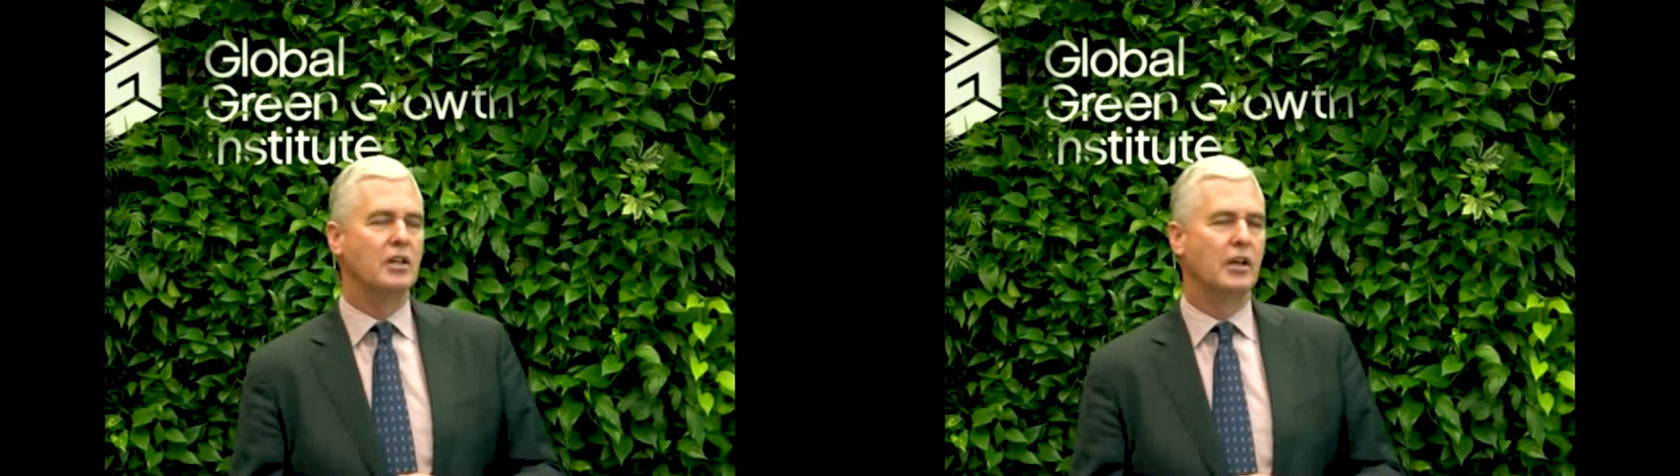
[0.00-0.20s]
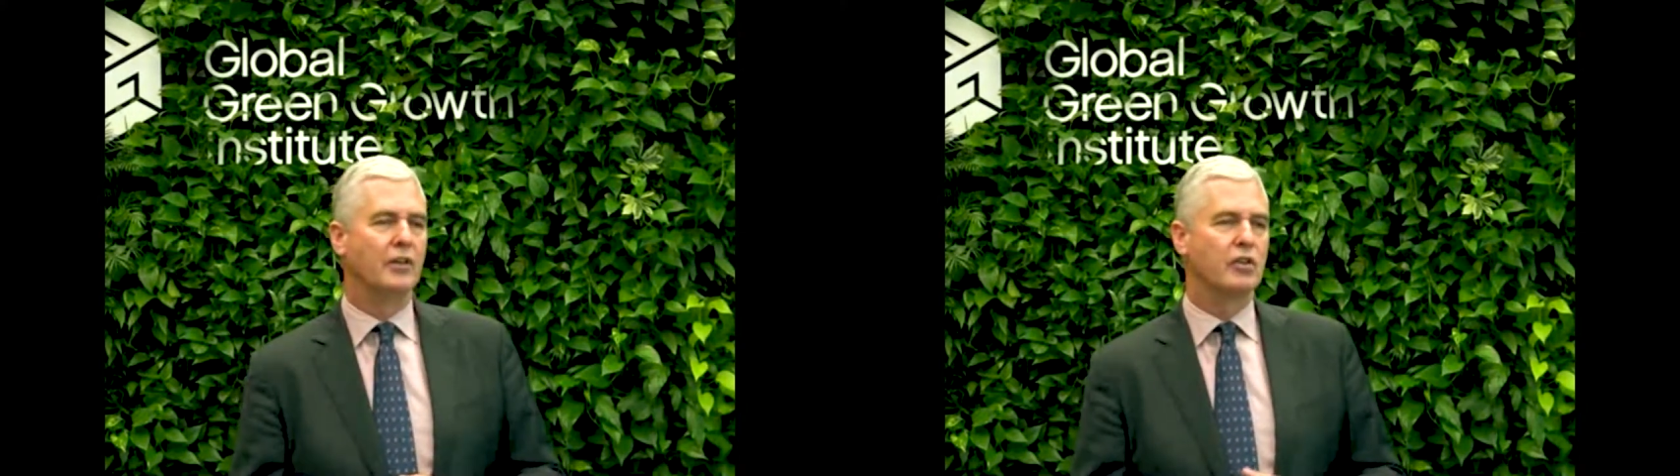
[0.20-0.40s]

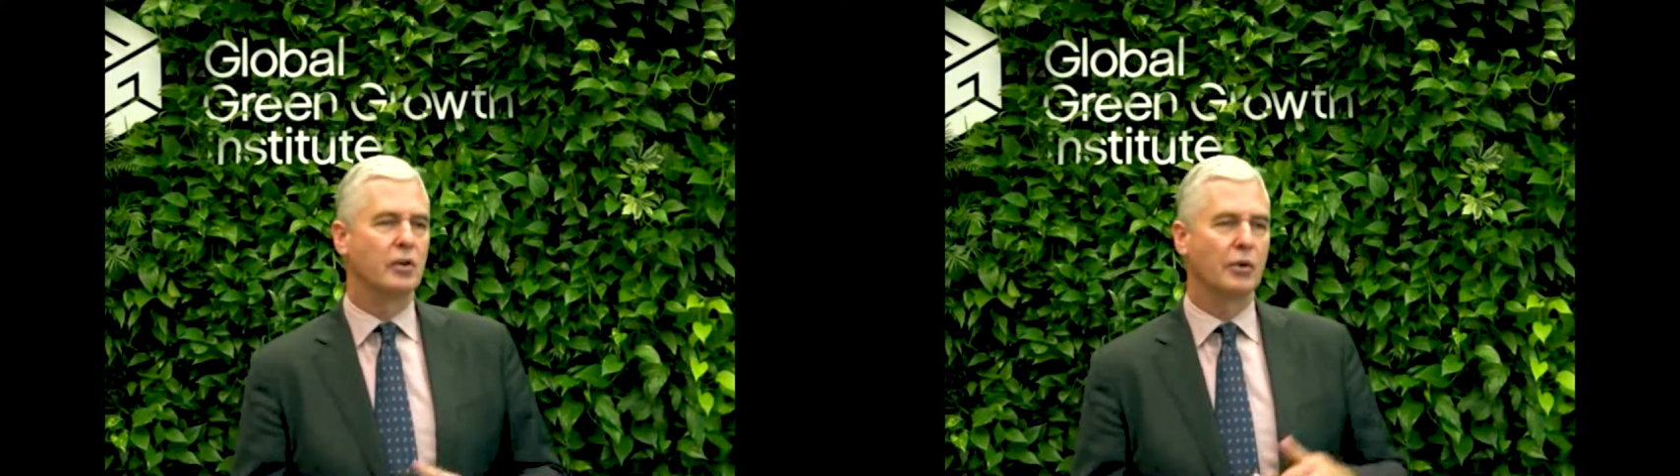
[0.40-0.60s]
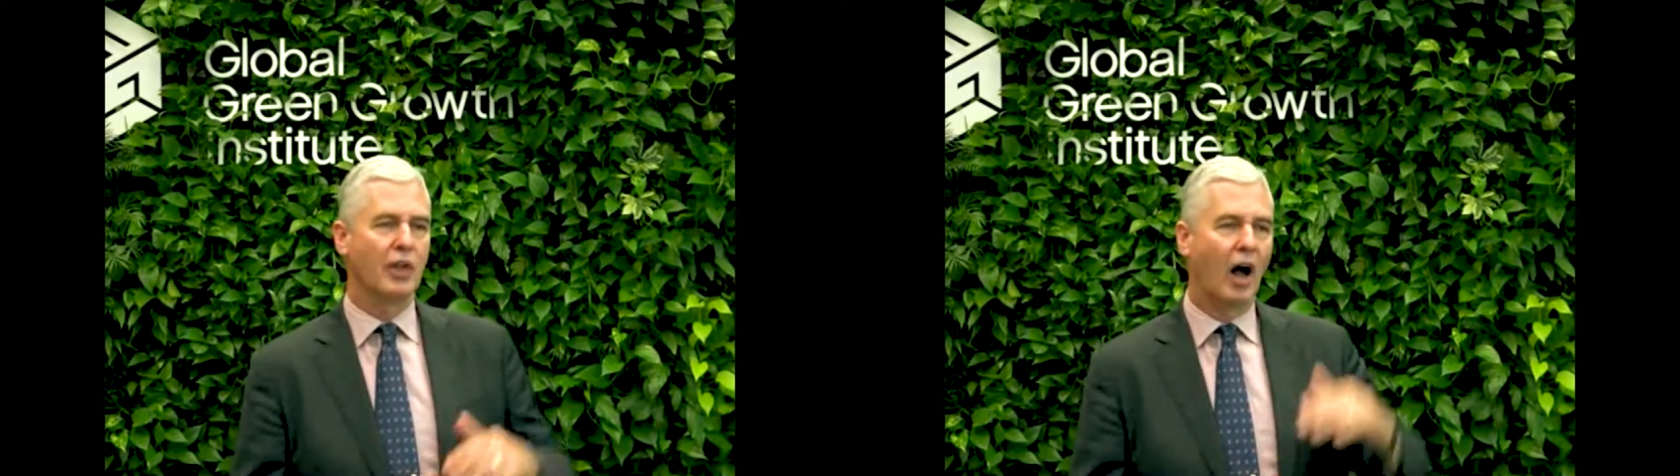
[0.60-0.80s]
country
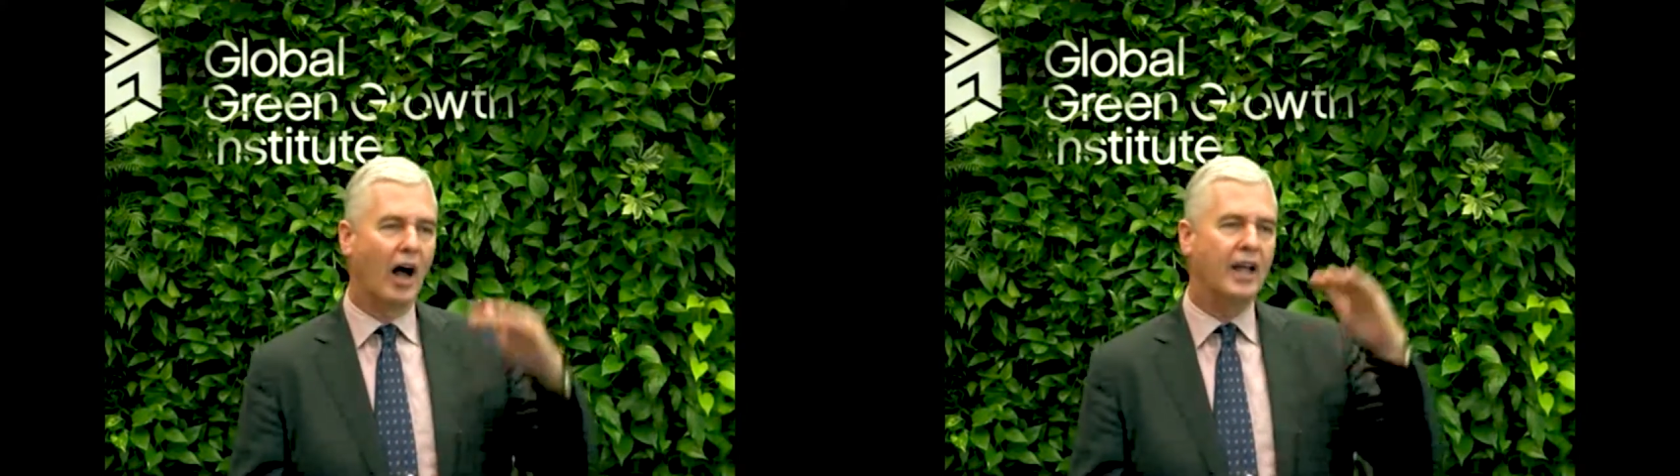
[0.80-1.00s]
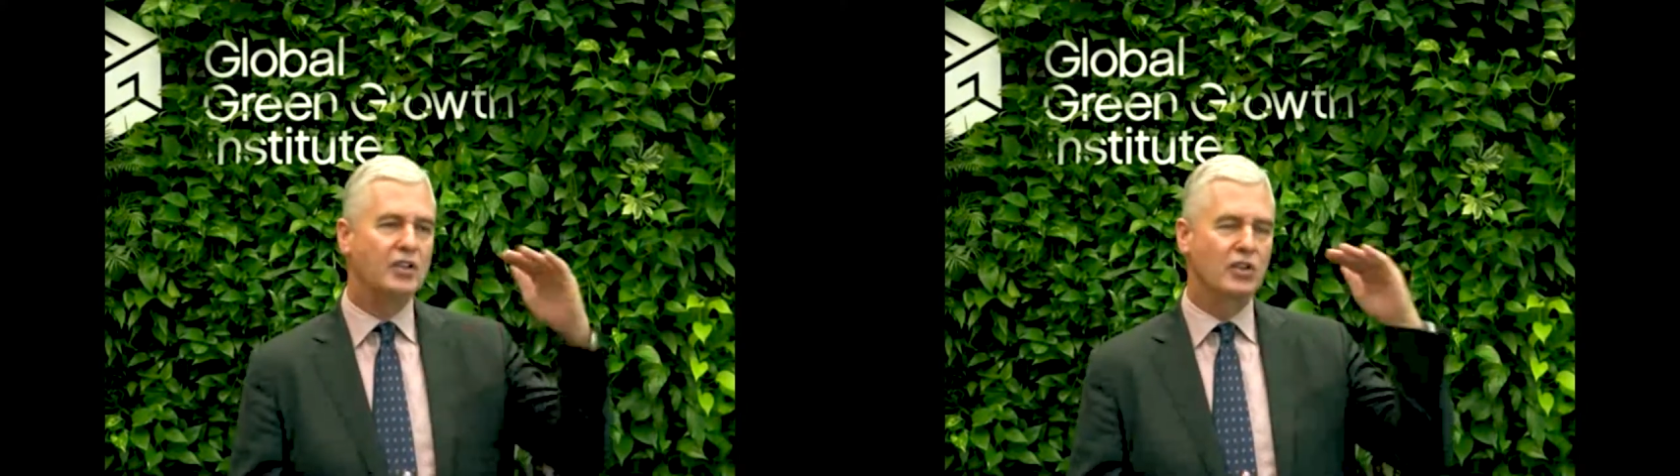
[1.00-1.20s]
with the
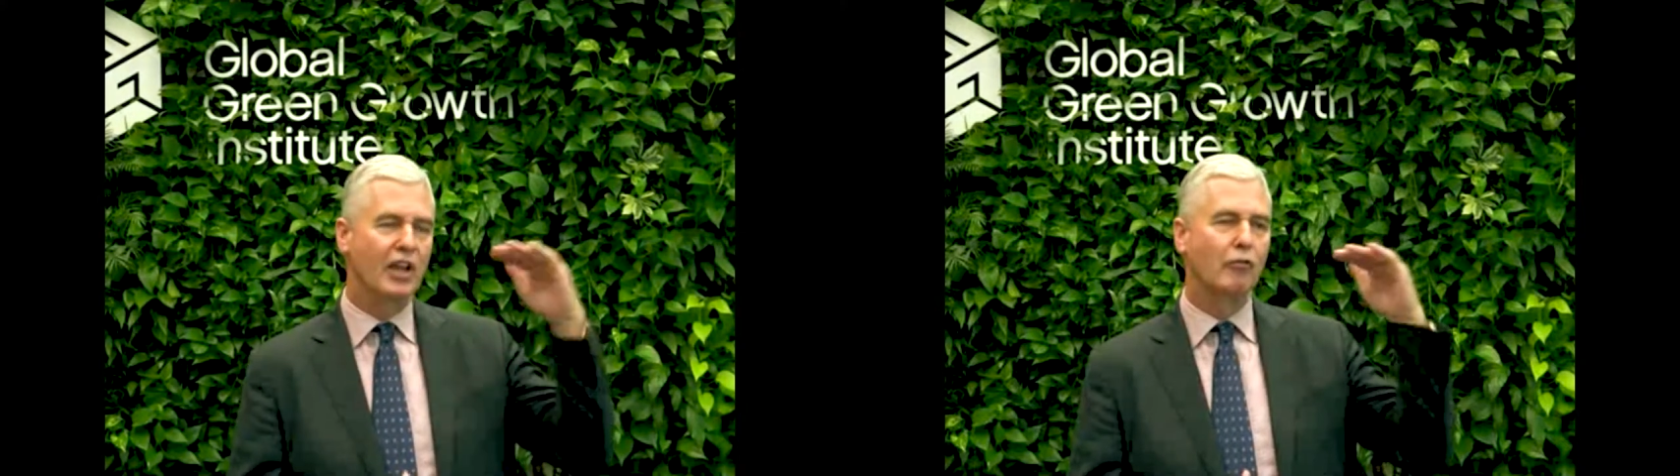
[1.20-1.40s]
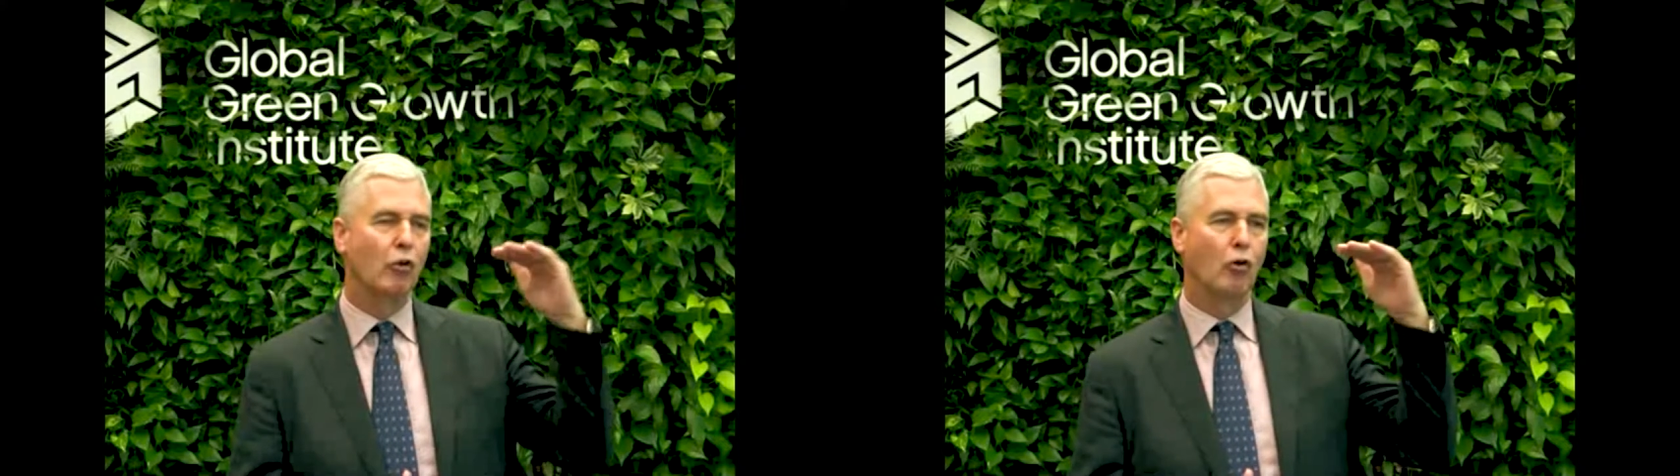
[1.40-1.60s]
highest
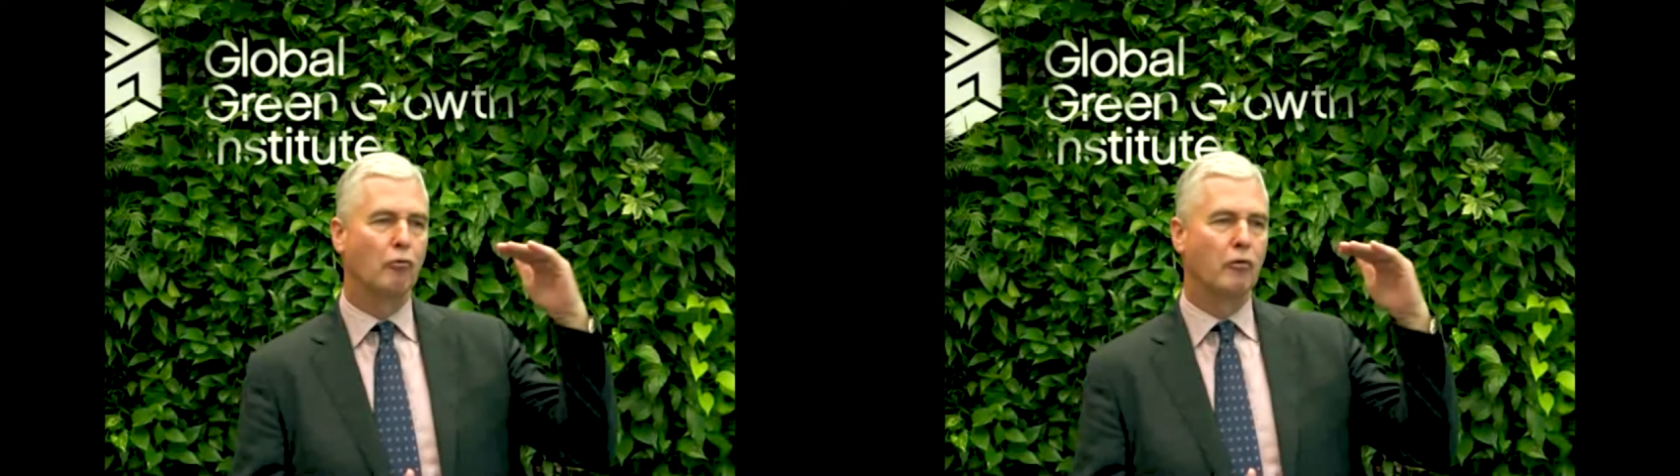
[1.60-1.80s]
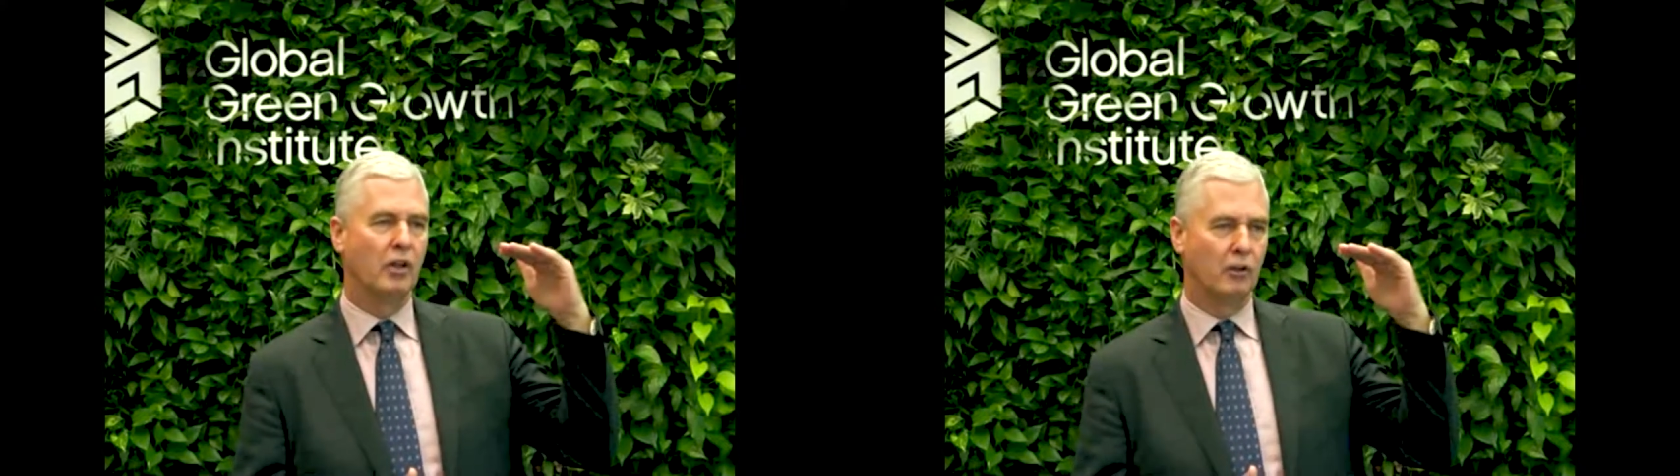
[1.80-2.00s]
level of